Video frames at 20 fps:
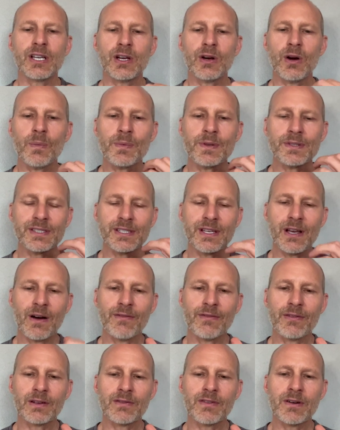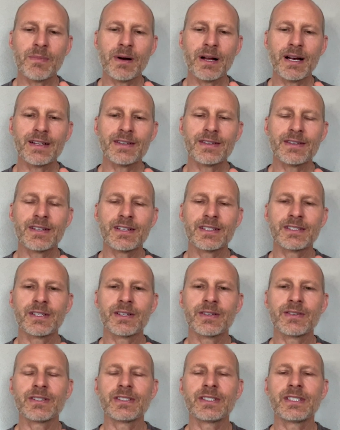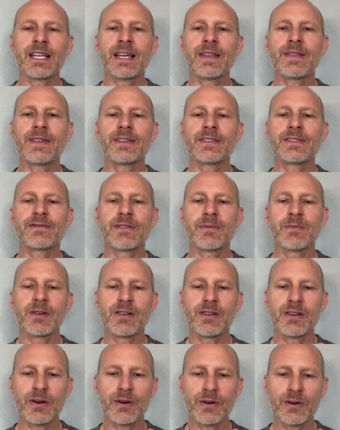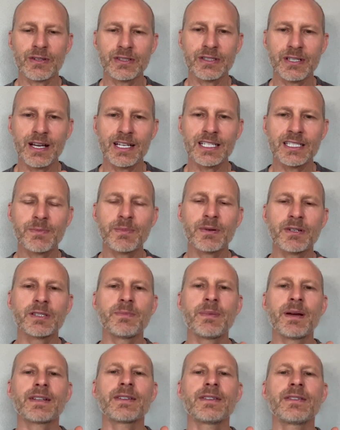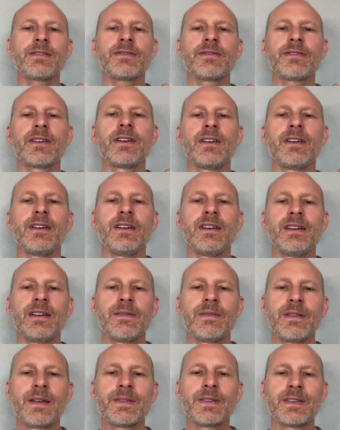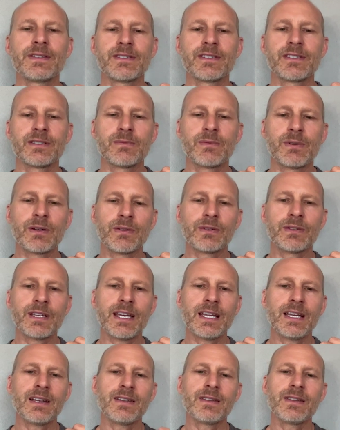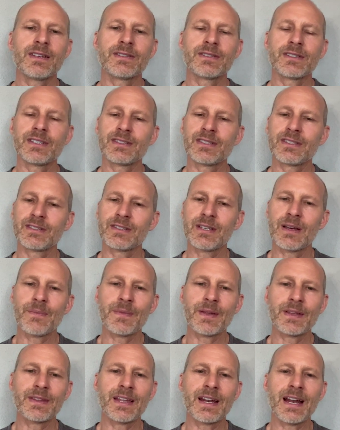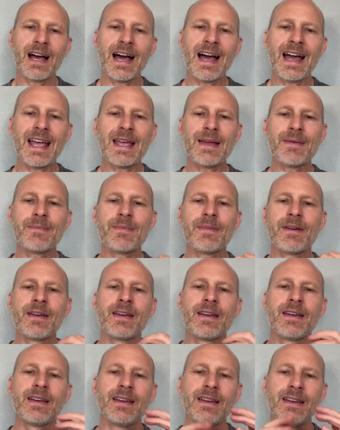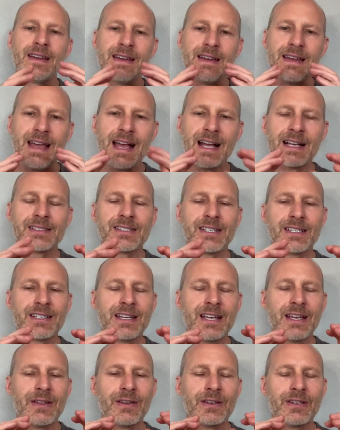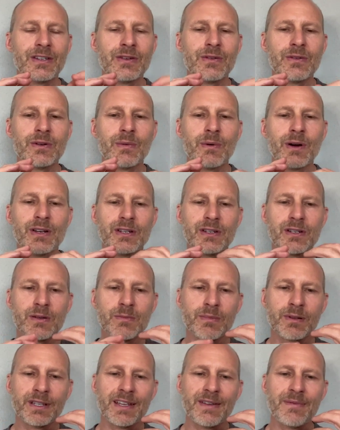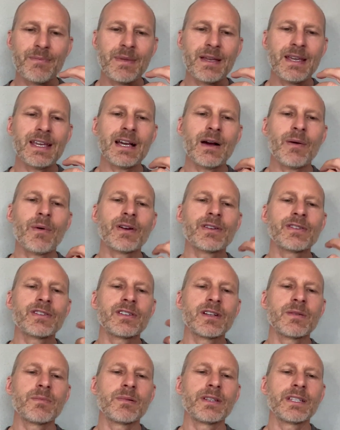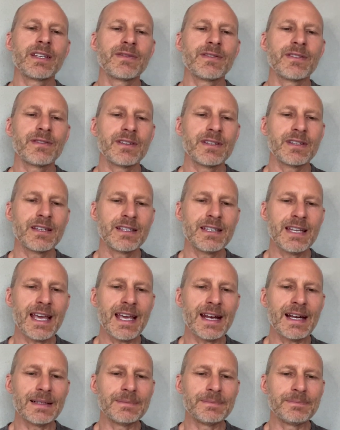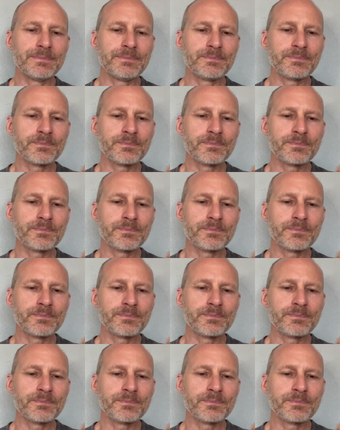So I hope this is helpful, everybody, to just understand this from a neuroscience perspective, that this is real data. This isn't something that I am actually telling you, and I want you to believe me. I want you to believe the, the data.